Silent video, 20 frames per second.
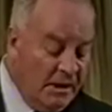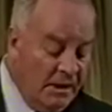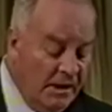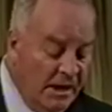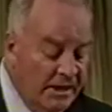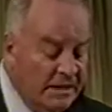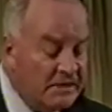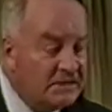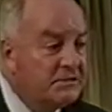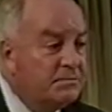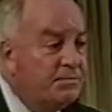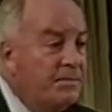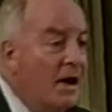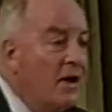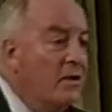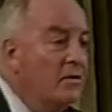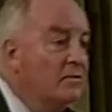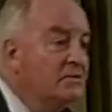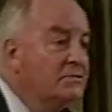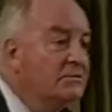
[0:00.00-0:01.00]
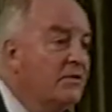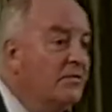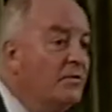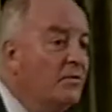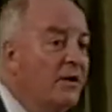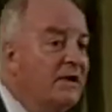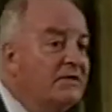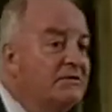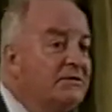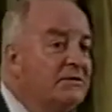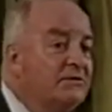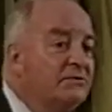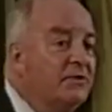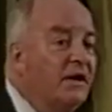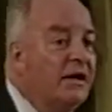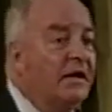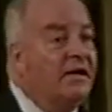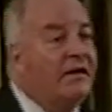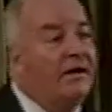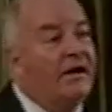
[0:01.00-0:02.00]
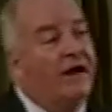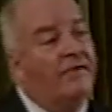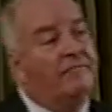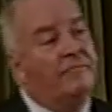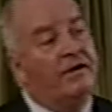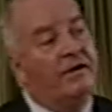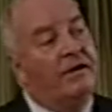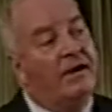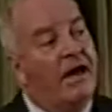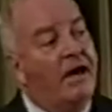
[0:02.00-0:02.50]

Let us suppose that the West Australian government